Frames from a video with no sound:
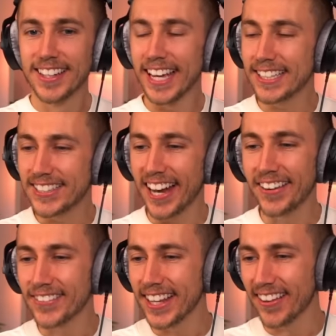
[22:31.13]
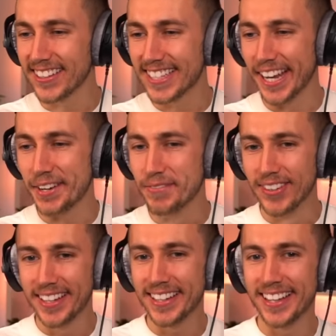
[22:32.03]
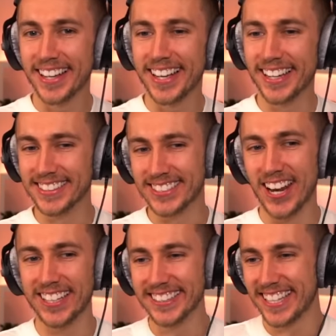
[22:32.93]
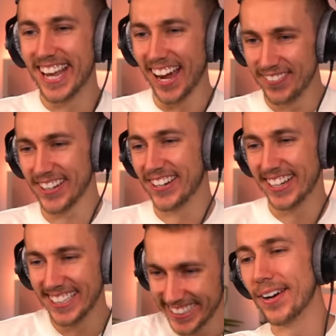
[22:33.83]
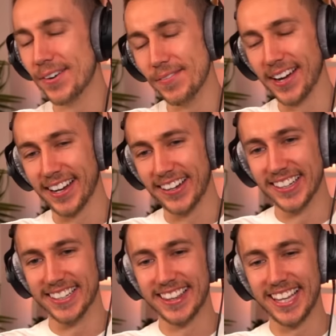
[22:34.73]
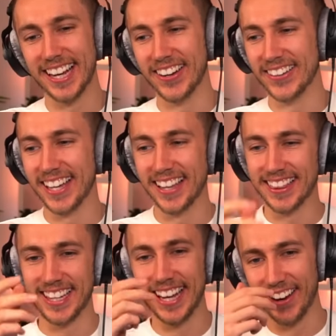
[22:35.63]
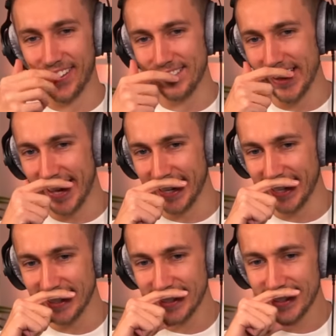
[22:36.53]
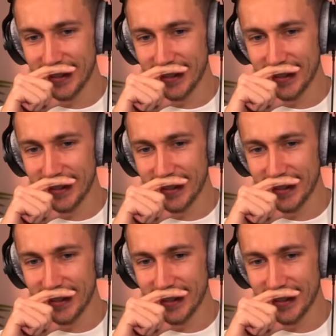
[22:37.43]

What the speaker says: He said it for the other team. He just didn't say it for Chris. Oh my God, Theo, yeah, Theo got my leg.